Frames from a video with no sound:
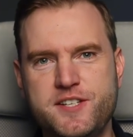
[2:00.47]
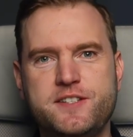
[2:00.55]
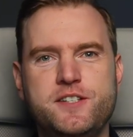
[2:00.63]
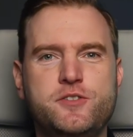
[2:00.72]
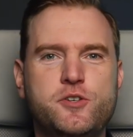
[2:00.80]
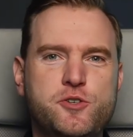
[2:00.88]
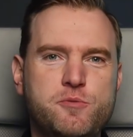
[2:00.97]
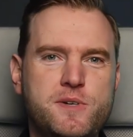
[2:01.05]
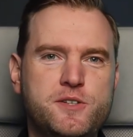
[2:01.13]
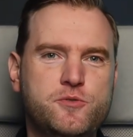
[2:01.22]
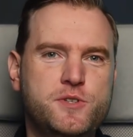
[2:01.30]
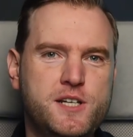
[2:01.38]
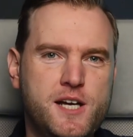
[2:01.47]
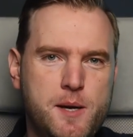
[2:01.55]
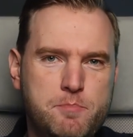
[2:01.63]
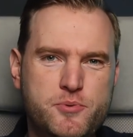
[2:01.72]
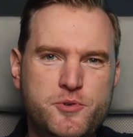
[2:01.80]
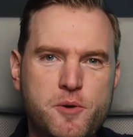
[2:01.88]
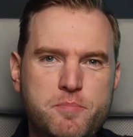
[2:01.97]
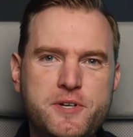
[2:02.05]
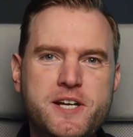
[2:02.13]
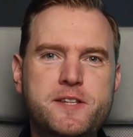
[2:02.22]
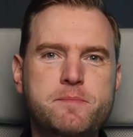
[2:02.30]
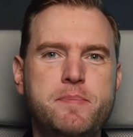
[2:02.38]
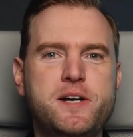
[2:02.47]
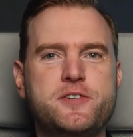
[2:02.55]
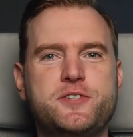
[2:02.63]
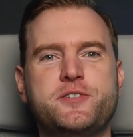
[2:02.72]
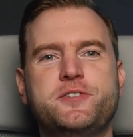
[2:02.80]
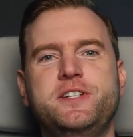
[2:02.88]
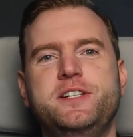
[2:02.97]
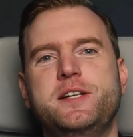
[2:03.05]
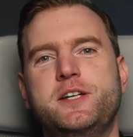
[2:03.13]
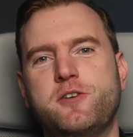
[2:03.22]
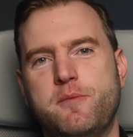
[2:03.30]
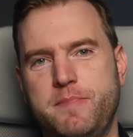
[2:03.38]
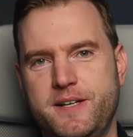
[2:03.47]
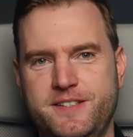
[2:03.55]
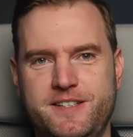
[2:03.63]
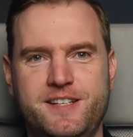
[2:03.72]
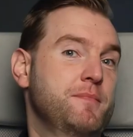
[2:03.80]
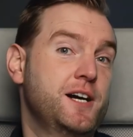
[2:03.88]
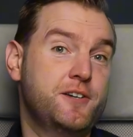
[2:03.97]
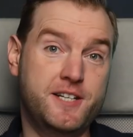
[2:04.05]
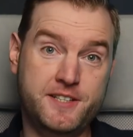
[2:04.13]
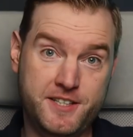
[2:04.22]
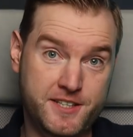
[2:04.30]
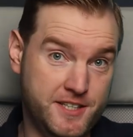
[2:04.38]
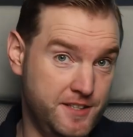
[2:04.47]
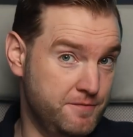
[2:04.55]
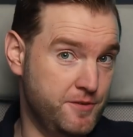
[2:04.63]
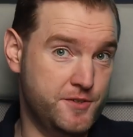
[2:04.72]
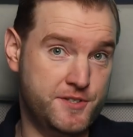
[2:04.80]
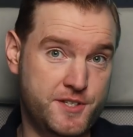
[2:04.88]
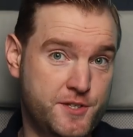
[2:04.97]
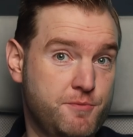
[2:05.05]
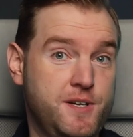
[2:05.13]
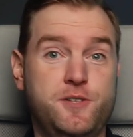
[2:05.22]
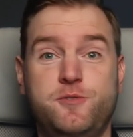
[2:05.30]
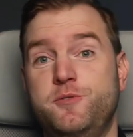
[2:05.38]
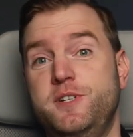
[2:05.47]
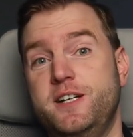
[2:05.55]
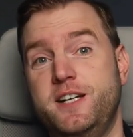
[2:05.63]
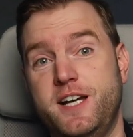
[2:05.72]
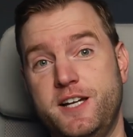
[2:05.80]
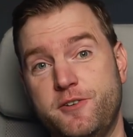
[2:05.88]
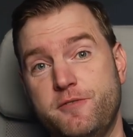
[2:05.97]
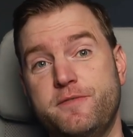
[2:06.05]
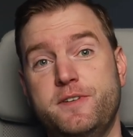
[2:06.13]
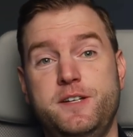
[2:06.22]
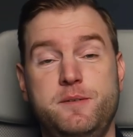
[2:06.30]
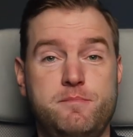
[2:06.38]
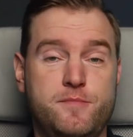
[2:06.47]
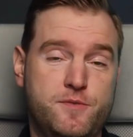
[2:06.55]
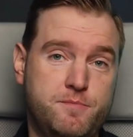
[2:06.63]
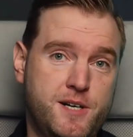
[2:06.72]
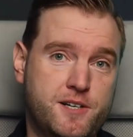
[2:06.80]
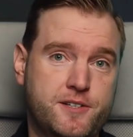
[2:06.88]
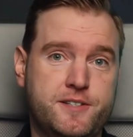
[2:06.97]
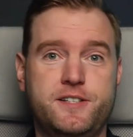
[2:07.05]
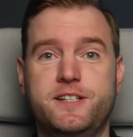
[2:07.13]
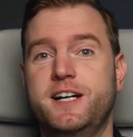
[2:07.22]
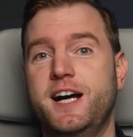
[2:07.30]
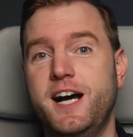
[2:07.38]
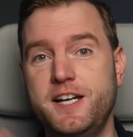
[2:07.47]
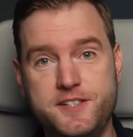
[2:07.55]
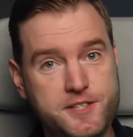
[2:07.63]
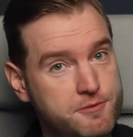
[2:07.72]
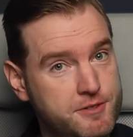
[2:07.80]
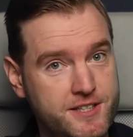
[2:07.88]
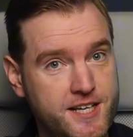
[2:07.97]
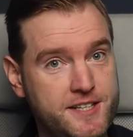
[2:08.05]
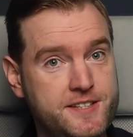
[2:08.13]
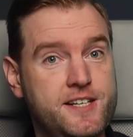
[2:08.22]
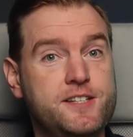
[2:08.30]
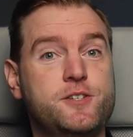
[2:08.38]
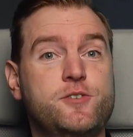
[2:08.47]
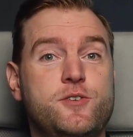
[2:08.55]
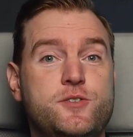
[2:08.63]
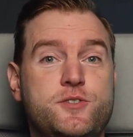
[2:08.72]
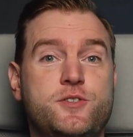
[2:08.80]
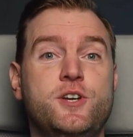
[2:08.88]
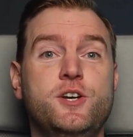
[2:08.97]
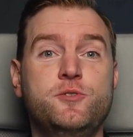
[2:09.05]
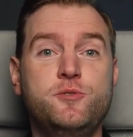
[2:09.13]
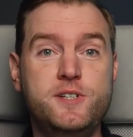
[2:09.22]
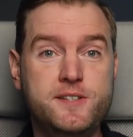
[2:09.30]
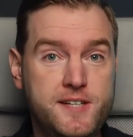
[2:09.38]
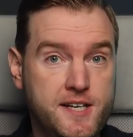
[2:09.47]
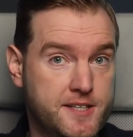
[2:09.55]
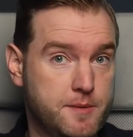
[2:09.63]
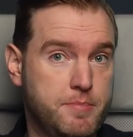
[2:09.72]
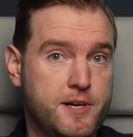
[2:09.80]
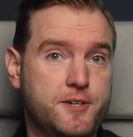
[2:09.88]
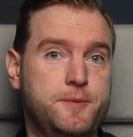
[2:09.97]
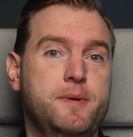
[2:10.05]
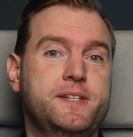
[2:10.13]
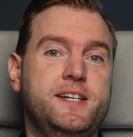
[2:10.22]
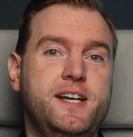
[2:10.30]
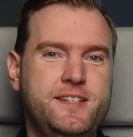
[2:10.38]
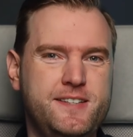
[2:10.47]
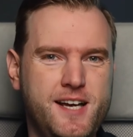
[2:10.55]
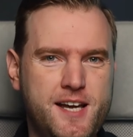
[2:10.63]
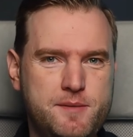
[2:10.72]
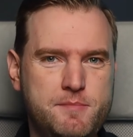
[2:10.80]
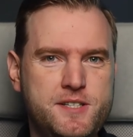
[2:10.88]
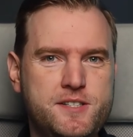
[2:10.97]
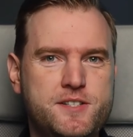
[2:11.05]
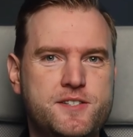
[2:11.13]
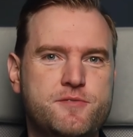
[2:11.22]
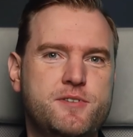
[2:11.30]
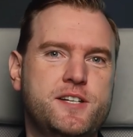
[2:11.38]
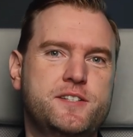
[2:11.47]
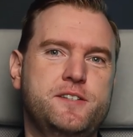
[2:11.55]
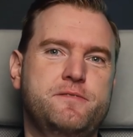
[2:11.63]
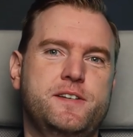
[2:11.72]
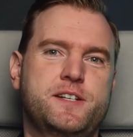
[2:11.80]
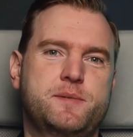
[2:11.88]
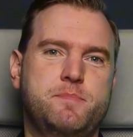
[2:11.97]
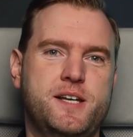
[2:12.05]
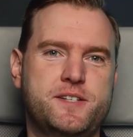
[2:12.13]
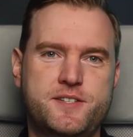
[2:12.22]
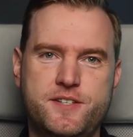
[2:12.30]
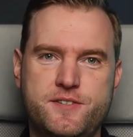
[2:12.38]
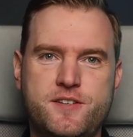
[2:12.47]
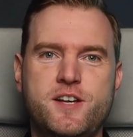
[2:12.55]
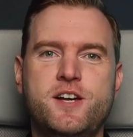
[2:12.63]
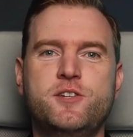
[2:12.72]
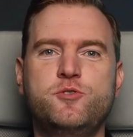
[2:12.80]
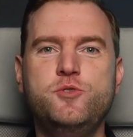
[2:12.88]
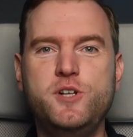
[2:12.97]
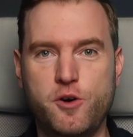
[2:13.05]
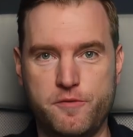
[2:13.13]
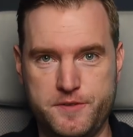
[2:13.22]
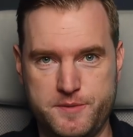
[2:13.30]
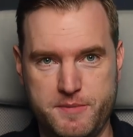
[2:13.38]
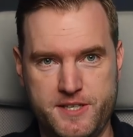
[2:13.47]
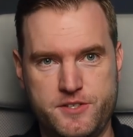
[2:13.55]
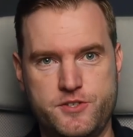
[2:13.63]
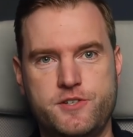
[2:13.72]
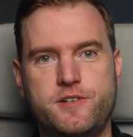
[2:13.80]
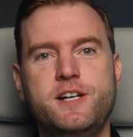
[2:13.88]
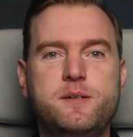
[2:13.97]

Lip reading: sent the document to the appropriate person in the company. Marketing invoices went to the head of marketing, IT related costs to the tech department, and administrative expenses to the office manager.